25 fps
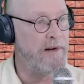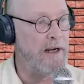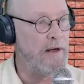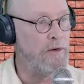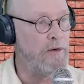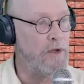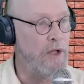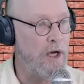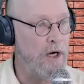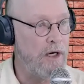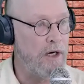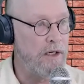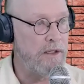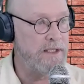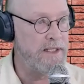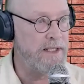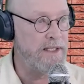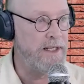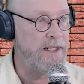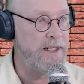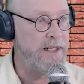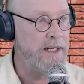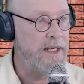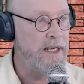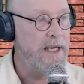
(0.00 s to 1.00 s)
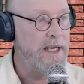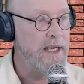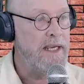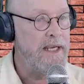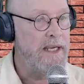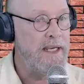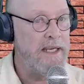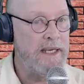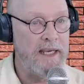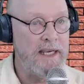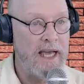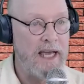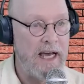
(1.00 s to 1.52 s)
logs in,
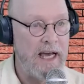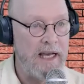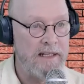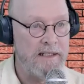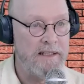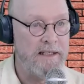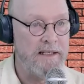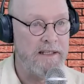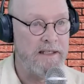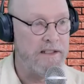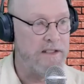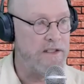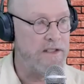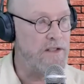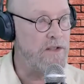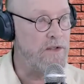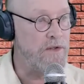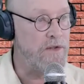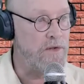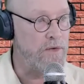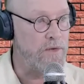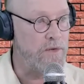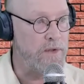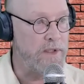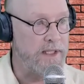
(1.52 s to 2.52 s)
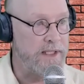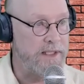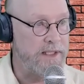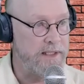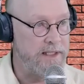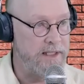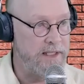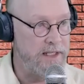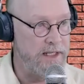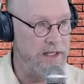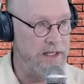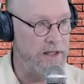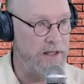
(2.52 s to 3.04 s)
he has his to-do list
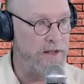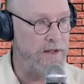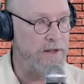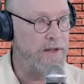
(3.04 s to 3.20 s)
here.